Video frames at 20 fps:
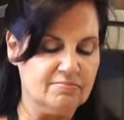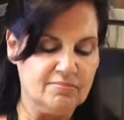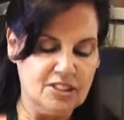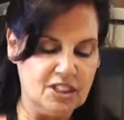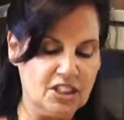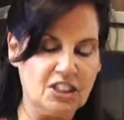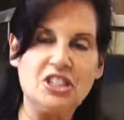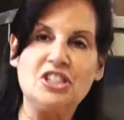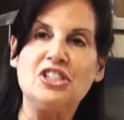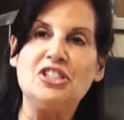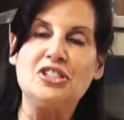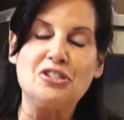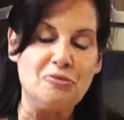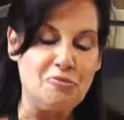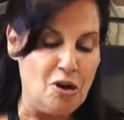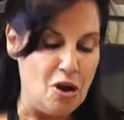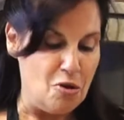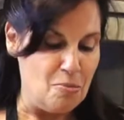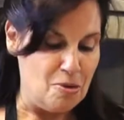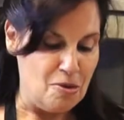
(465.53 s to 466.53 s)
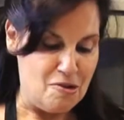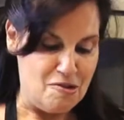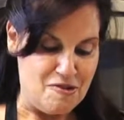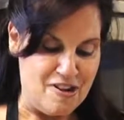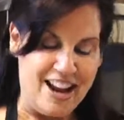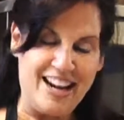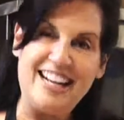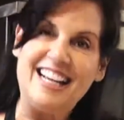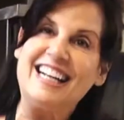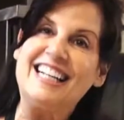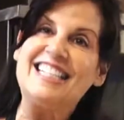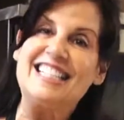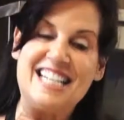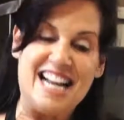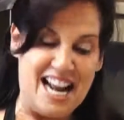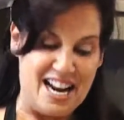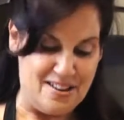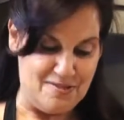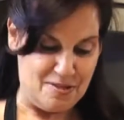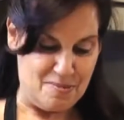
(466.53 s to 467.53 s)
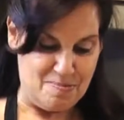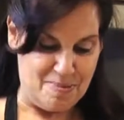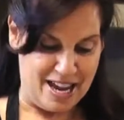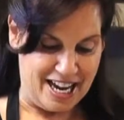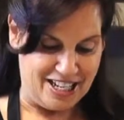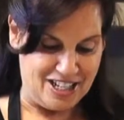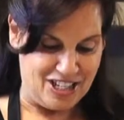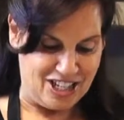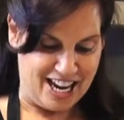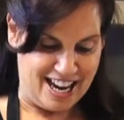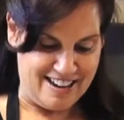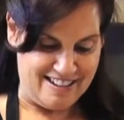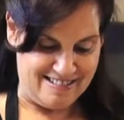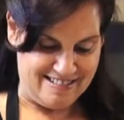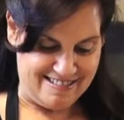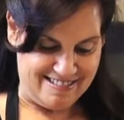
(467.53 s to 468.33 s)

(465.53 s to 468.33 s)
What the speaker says: Delicious aroma already, and it's not even baked yet.